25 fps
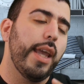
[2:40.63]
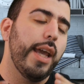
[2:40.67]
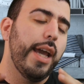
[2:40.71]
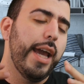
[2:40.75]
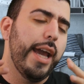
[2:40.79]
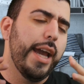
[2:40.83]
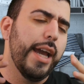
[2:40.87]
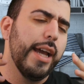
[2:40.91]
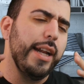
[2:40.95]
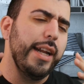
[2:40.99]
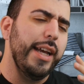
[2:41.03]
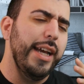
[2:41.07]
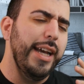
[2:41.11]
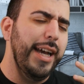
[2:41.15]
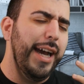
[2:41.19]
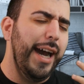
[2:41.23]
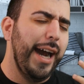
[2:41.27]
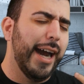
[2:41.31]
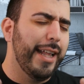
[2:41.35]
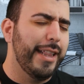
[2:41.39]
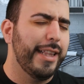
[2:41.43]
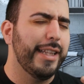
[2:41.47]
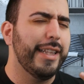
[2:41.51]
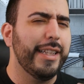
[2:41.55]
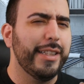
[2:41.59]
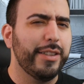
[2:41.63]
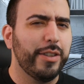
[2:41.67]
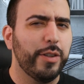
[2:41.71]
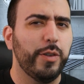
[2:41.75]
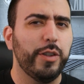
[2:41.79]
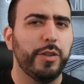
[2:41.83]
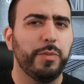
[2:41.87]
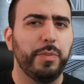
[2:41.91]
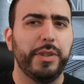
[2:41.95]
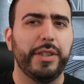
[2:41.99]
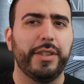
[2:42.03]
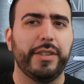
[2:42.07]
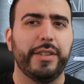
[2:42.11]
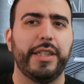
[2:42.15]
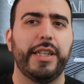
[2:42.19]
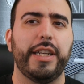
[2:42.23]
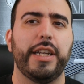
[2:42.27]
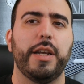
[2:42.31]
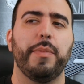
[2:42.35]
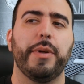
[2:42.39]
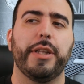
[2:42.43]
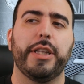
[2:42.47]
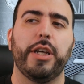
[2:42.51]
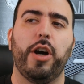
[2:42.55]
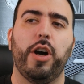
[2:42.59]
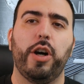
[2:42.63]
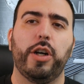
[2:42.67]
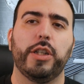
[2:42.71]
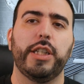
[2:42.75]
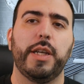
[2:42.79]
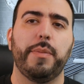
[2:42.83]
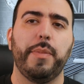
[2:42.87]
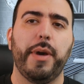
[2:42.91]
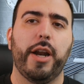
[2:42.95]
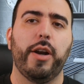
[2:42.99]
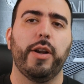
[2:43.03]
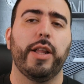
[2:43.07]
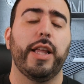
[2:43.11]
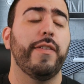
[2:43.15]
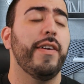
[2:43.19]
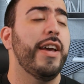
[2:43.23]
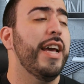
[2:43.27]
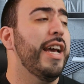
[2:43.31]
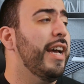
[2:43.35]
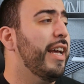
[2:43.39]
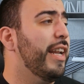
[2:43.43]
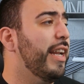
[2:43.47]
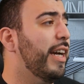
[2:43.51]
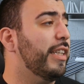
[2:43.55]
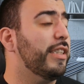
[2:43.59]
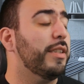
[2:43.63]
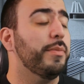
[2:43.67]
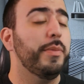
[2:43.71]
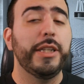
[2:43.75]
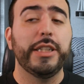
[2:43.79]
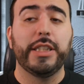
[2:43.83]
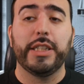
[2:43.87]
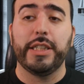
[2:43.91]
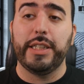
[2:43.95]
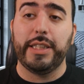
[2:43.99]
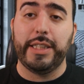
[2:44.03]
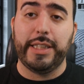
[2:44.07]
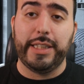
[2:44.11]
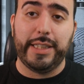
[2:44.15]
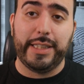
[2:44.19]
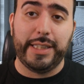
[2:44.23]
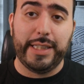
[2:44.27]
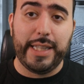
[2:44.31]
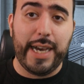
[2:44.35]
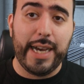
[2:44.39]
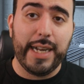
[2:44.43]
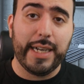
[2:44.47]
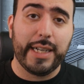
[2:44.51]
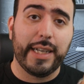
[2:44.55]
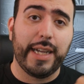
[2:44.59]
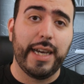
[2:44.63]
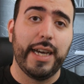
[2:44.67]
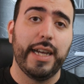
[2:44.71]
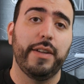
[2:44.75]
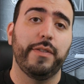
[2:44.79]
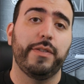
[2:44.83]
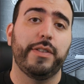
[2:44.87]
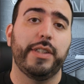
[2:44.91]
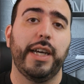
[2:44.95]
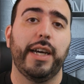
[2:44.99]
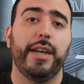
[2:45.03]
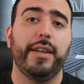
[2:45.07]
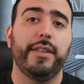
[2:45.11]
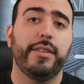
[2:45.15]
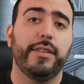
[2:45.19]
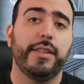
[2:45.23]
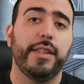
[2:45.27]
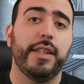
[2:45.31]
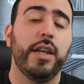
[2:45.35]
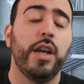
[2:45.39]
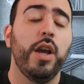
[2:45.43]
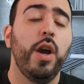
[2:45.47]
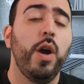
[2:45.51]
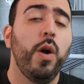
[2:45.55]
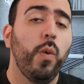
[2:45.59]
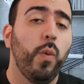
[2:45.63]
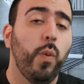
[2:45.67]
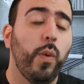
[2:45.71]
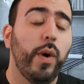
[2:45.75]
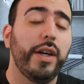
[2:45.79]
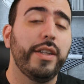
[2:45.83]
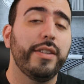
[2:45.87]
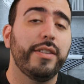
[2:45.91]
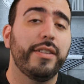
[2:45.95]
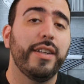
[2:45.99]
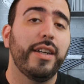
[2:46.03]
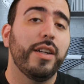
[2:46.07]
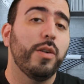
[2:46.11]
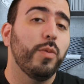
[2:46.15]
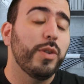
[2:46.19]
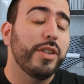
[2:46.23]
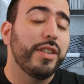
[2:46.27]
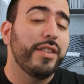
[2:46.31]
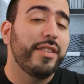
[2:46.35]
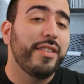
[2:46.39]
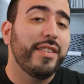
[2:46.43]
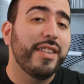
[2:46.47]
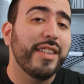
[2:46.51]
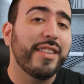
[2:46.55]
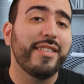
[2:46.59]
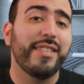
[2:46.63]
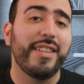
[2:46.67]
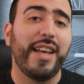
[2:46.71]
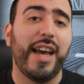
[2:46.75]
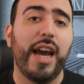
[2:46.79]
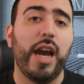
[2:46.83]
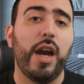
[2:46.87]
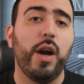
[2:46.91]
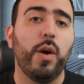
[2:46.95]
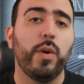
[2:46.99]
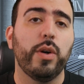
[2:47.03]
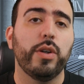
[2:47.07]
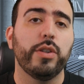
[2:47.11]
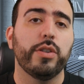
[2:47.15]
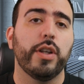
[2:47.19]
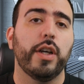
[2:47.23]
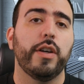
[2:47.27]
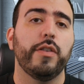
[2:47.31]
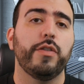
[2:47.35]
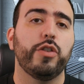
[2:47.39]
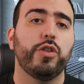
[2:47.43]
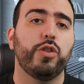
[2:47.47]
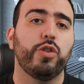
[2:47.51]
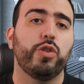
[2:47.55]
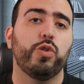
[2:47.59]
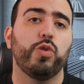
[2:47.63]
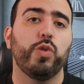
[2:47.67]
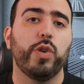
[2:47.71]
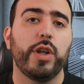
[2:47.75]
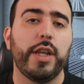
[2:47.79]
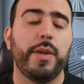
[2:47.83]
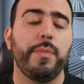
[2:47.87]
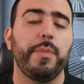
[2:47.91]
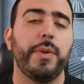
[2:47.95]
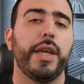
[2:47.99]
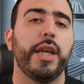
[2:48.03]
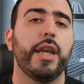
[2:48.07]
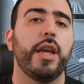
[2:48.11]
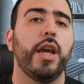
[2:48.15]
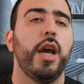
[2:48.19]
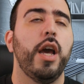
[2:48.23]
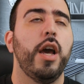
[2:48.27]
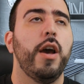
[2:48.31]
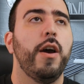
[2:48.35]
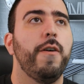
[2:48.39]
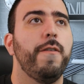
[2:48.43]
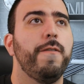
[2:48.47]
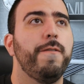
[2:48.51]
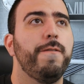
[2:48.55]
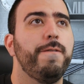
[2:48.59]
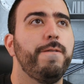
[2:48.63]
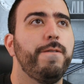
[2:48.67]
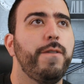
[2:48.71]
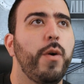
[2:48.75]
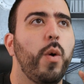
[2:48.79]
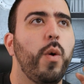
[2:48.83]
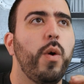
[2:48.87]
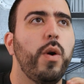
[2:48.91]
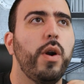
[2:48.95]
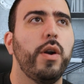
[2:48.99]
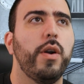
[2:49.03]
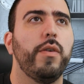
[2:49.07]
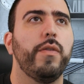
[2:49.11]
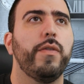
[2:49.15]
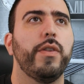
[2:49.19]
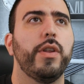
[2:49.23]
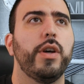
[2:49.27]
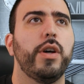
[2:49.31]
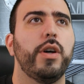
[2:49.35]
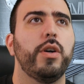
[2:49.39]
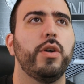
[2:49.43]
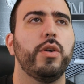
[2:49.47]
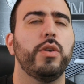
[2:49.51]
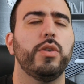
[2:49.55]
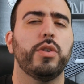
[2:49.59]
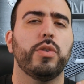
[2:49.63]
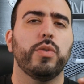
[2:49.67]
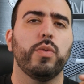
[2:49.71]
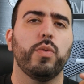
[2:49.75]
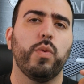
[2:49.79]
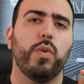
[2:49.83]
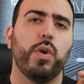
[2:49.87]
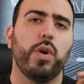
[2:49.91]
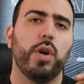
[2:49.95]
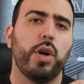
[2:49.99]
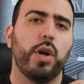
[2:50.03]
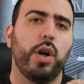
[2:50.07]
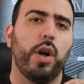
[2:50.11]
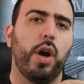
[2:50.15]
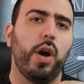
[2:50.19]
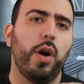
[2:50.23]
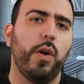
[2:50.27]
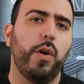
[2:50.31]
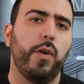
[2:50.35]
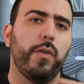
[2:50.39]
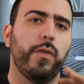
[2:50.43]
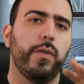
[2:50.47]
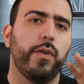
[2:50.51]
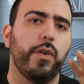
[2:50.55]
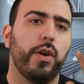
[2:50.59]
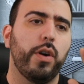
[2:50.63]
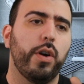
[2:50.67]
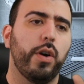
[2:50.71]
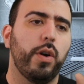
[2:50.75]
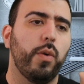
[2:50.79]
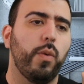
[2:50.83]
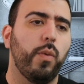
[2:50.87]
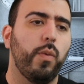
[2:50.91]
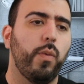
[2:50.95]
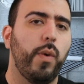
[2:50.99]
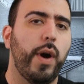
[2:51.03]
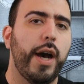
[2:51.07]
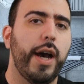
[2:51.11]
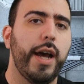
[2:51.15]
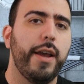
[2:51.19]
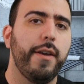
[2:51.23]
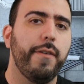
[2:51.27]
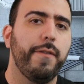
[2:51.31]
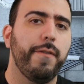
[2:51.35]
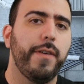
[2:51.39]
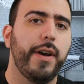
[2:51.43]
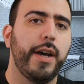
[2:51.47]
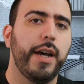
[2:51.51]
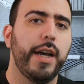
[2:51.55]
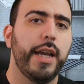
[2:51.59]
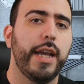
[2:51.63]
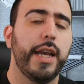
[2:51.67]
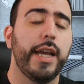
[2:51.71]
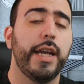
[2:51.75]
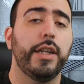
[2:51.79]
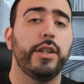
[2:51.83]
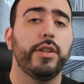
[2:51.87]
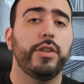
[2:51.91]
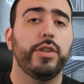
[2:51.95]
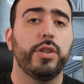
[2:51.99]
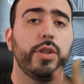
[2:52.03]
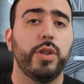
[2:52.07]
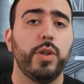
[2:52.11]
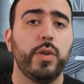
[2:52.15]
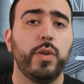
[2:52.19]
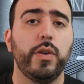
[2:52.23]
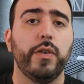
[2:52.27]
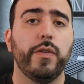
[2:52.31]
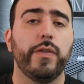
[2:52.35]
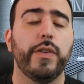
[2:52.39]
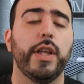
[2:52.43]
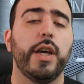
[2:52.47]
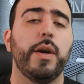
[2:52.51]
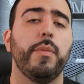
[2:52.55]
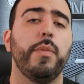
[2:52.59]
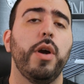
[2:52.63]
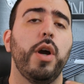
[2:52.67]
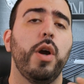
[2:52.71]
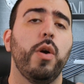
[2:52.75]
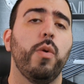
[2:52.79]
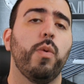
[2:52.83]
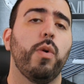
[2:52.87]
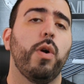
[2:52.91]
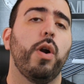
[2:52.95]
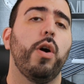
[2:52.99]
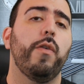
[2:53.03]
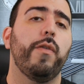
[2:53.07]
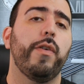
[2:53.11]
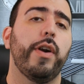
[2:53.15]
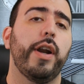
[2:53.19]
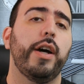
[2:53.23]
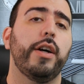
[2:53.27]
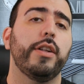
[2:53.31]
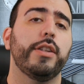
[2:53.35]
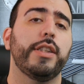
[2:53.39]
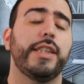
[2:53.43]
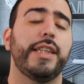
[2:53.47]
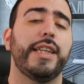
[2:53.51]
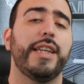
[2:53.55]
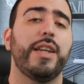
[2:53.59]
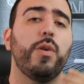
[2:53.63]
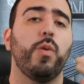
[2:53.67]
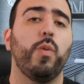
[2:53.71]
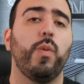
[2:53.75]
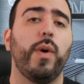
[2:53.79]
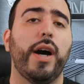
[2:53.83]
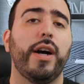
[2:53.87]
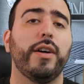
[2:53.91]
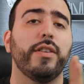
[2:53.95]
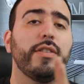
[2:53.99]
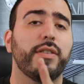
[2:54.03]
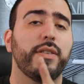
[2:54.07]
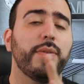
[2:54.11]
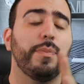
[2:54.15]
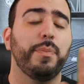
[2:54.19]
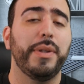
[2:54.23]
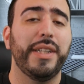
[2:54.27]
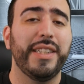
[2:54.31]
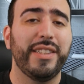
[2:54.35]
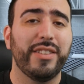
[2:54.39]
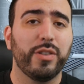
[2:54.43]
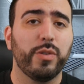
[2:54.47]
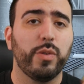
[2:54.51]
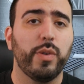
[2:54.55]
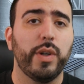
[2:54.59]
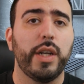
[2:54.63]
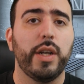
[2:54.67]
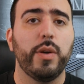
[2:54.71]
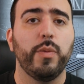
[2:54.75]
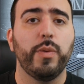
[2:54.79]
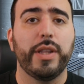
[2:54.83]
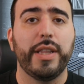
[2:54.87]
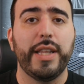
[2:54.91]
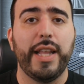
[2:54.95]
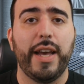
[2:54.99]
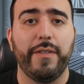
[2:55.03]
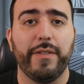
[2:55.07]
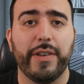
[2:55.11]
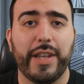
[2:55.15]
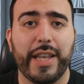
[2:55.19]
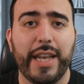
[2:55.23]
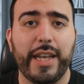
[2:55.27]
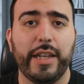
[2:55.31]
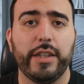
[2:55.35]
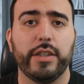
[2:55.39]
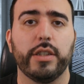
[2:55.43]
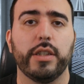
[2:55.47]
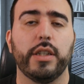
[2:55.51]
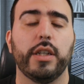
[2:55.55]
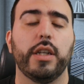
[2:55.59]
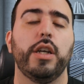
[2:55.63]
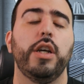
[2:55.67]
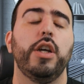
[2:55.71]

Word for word: And I think that's always misleading about the all-day battery life. Not to mention that that kind of testing was done with six hours of streaming Four of those were over Wi-Fi and two of them were over LTE while split screen with navigation.